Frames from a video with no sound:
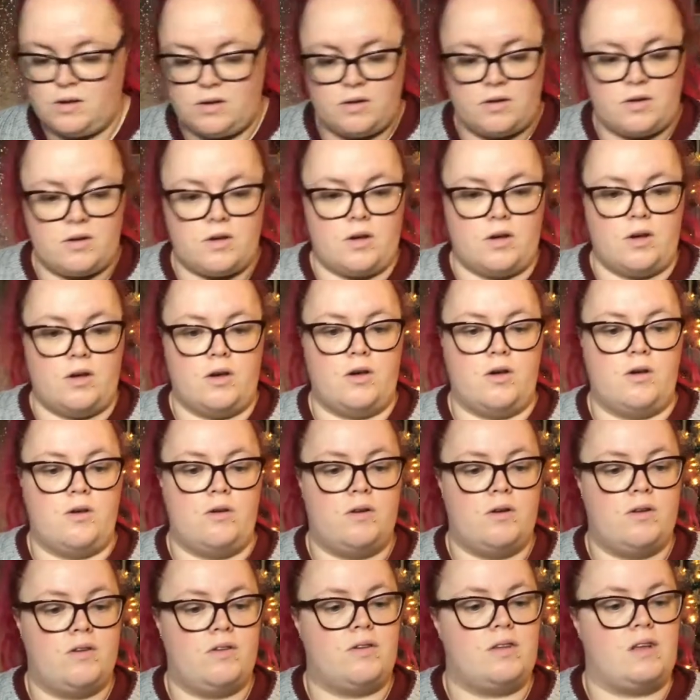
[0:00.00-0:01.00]
So
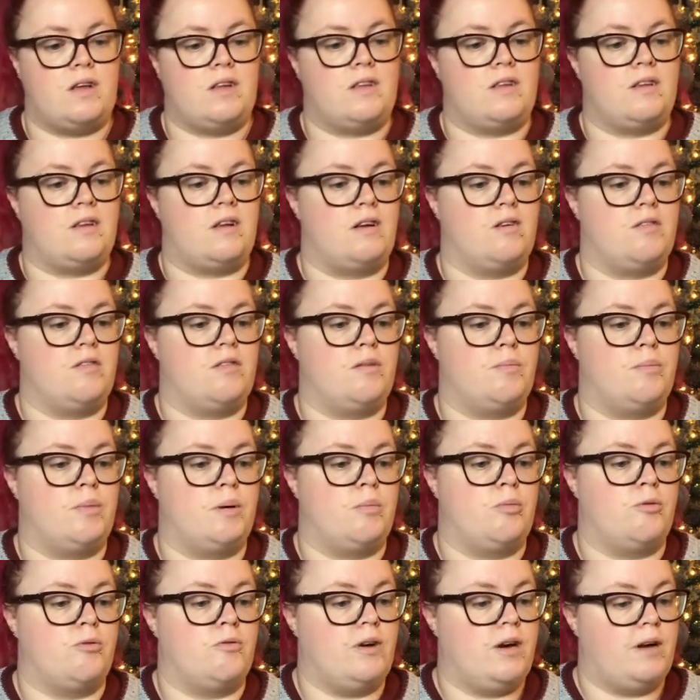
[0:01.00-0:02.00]
let's get it out of the
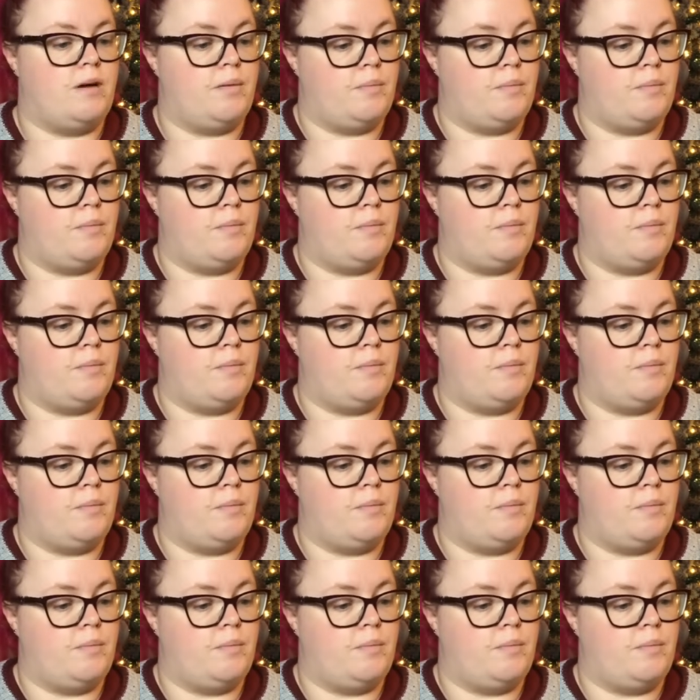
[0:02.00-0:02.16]
bubble wrap.